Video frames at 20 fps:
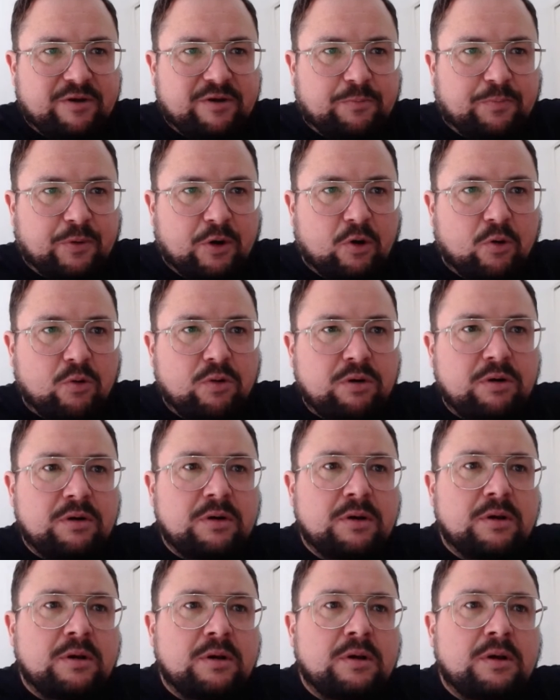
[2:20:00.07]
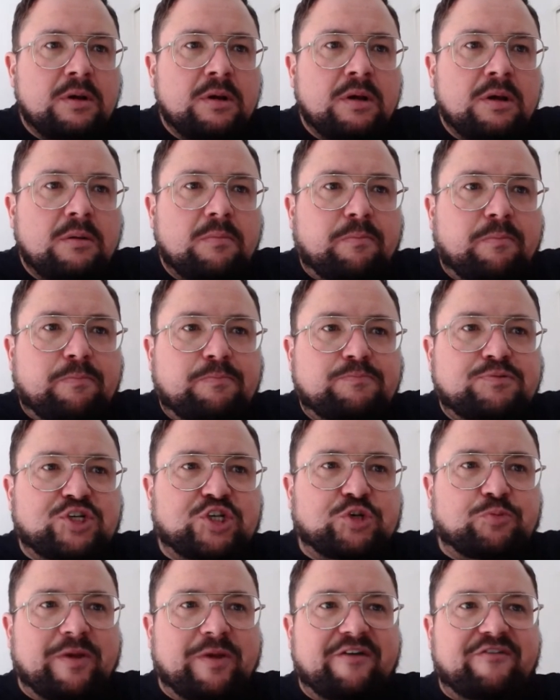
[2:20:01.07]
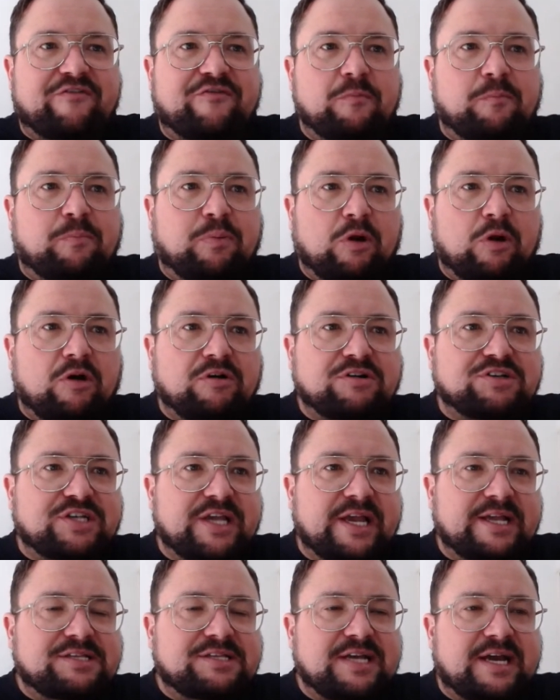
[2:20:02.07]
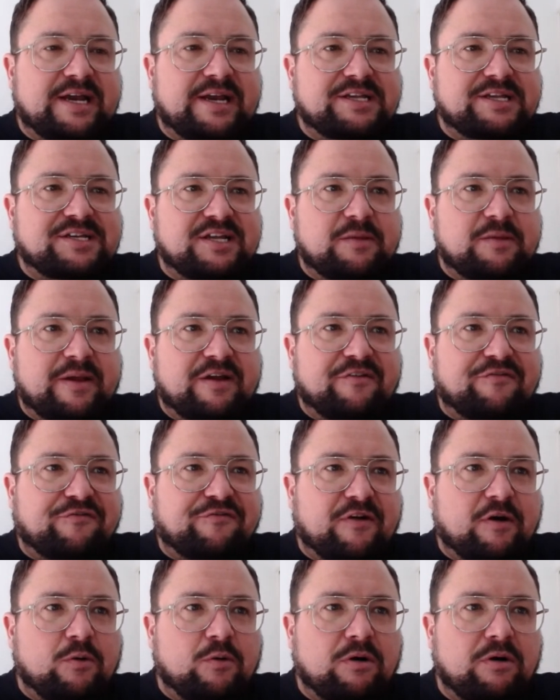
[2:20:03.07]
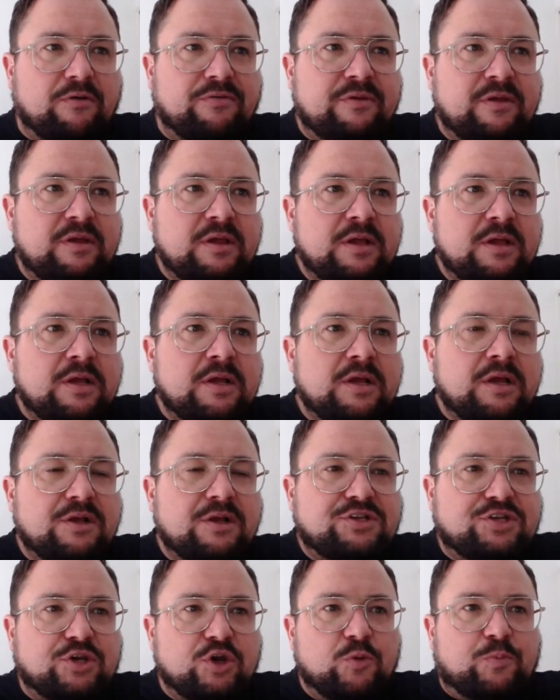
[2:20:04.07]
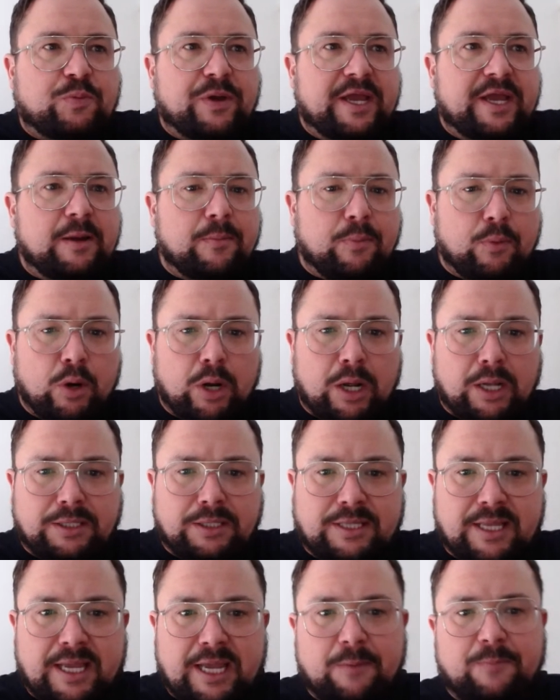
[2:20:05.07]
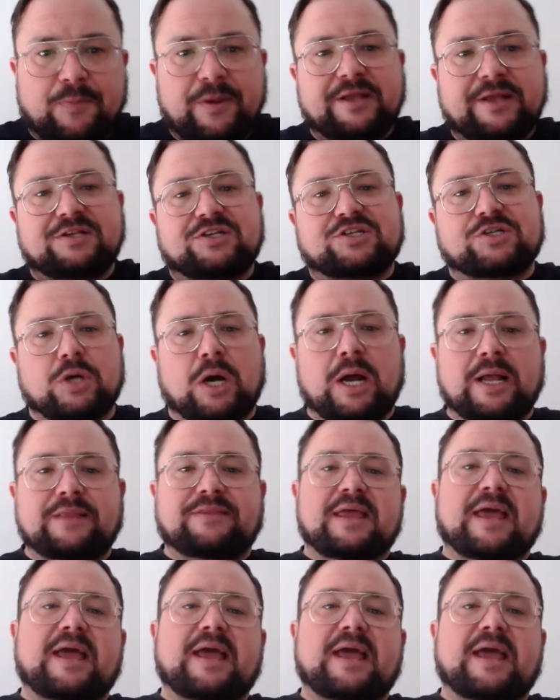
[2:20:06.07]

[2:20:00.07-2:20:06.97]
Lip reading: the ball. Smith blocks it, and it's going to be a throw on to Peterborough deep inside their